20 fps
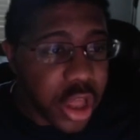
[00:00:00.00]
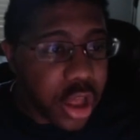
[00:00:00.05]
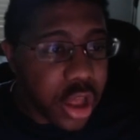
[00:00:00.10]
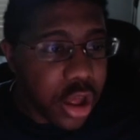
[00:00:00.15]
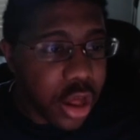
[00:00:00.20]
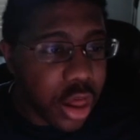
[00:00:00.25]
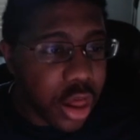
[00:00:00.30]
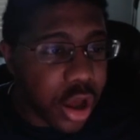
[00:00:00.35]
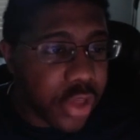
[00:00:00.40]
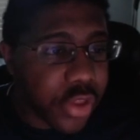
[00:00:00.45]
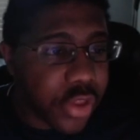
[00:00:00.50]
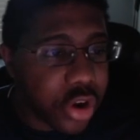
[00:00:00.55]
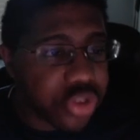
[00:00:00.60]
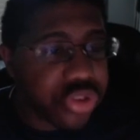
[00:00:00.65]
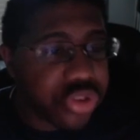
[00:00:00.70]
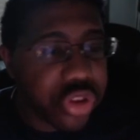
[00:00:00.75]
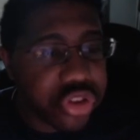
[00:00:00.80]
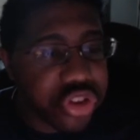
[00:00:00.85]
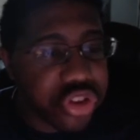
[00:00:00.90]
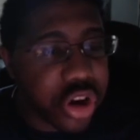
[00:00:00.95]
There's
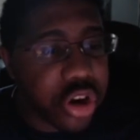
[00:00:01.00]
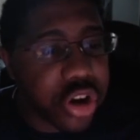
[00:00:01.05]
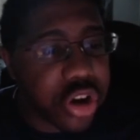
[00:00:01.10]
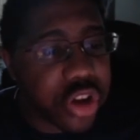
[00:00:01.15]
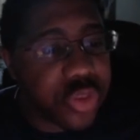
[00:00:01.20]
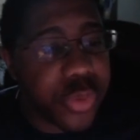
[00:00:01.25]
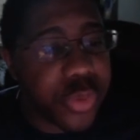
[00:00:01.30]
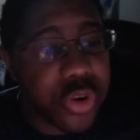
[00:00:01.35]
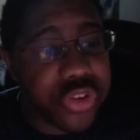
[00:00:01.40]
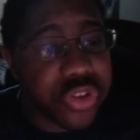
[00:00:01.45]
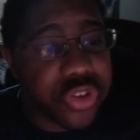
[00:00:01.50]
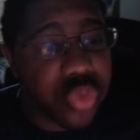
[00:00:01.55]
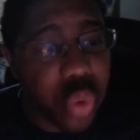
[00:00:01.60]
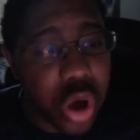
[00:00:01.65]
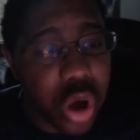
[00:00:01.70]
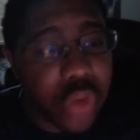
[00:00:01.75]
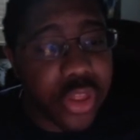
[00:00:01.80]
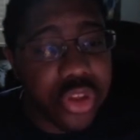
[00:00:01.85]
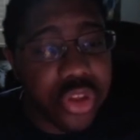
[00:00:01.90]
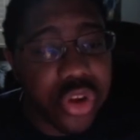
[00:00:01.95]
the shared experience as
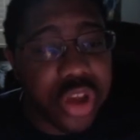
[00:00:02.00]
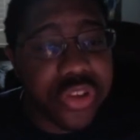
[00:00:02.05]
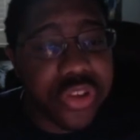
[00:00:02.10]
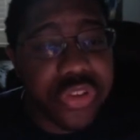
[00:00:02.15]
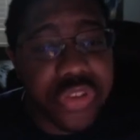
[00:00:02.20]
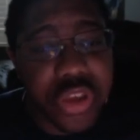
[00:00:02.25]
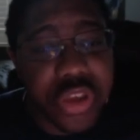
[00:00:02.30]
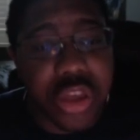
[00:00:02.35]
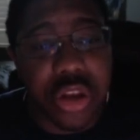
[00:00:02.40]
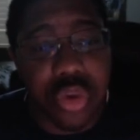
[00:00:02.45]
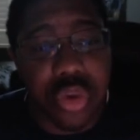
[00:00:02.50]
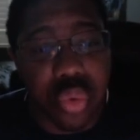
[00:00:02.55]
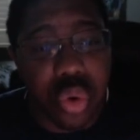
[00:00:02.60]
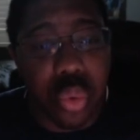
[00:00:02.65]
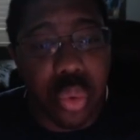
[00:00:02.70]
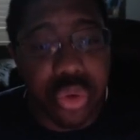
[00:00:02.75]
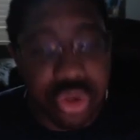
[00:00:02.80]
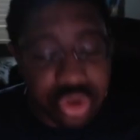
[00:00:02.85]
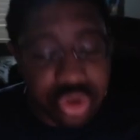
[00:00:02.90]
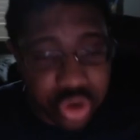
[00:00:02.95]
well, that you get to see it in a
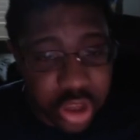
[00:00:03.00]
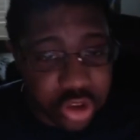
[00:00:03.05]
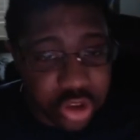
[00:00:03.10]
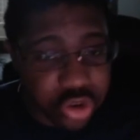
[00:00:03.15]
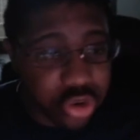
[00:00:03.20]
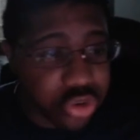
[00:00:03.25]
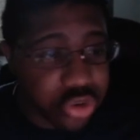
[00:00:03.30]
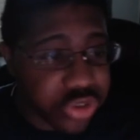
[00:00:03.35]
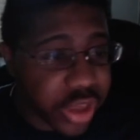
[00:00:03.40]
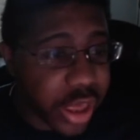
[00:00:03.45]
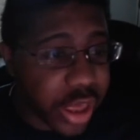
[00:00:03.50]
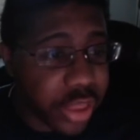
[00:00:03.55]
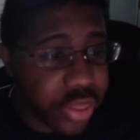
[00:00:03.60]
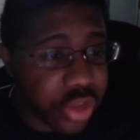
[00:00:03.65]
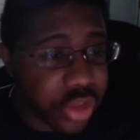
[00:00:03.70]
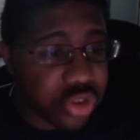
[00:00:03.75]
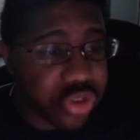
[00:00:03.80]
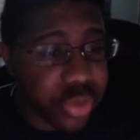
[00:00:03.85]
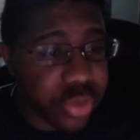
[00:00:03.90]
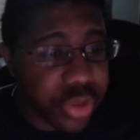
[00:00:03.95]
room with strangers, and
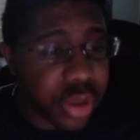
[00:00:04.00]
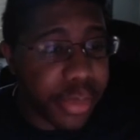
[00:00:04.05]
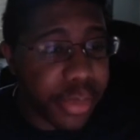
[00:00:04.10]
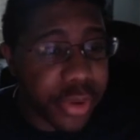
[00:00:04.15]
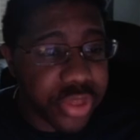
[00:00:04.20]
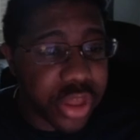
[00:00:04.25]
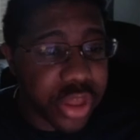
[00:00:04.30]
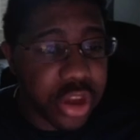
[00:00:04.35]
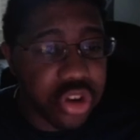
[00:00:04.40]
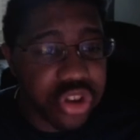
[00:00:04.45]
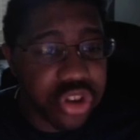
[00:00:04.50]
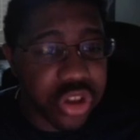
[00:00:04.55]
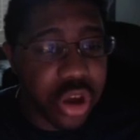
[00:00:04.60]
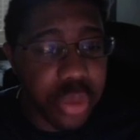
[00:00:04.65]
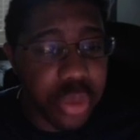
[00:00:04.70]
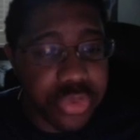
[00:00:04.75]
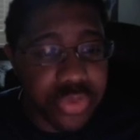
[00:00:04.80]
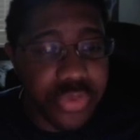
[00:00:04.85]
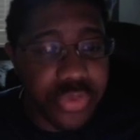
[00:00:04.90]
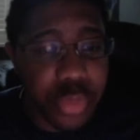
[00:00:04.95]
there's something about the energy that
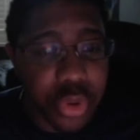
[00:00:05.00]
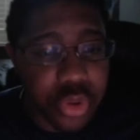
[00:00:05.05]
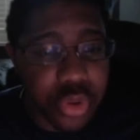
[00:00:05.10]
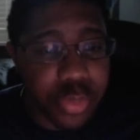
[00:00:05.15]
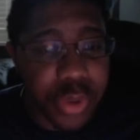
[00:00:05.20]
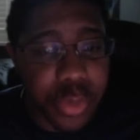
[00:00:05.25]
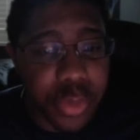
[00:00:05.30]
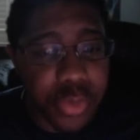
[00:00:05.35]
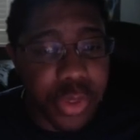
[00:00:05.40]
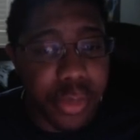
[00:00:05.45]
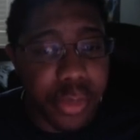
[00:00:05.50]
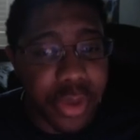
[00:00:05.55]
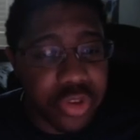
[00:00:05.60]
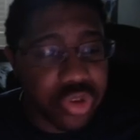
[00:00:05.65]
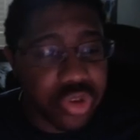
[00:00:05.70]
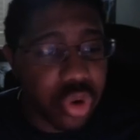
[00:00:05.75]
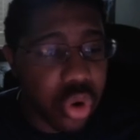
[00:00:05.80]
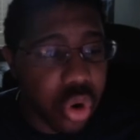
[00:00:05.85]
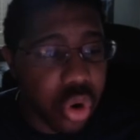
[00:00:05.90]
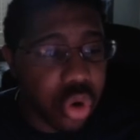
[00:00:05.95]
comes from other people that makes
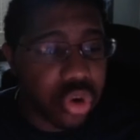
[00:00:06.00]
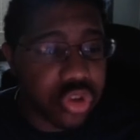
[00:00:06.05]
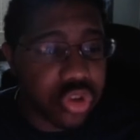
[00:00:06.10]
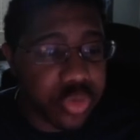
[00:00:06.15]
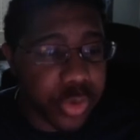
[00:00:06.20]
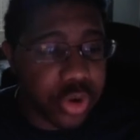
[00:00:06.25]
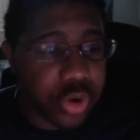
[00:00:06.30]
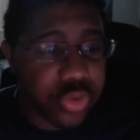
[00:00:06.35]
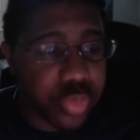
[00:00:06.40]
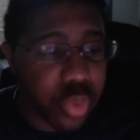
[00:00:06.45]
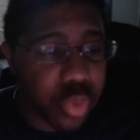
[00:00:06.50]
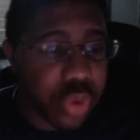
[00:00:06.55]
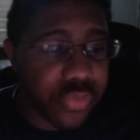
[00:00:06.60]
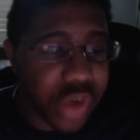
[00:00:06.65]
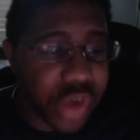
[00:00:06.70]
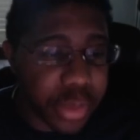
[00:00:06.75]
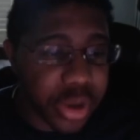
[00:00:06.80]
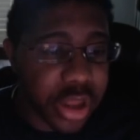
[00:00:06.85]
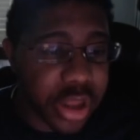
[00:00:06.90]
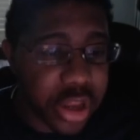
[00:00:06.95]
the whole experience more
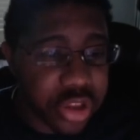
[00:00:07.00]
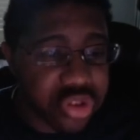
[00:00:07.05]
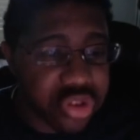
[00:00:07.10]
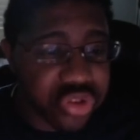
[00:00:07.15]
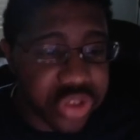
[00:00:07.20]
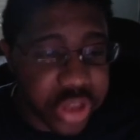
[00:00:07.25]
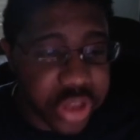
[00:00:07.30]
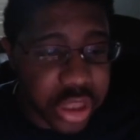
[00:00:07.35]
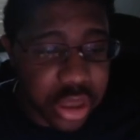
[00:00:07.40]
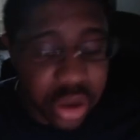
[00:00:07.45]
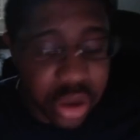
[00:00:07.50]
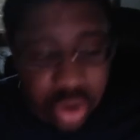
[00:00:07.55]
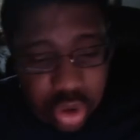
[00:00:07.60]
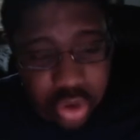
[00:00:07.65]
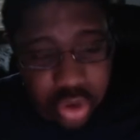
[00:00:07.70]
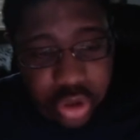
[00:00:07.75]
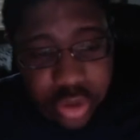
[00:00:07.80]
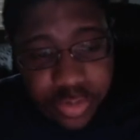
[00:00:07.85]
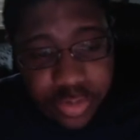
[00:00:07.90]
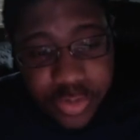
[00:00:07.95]
vibrant and interesting," he
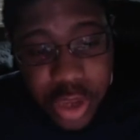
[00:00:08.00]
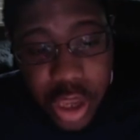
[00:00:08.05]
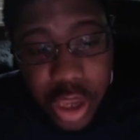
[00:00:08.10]
concluded.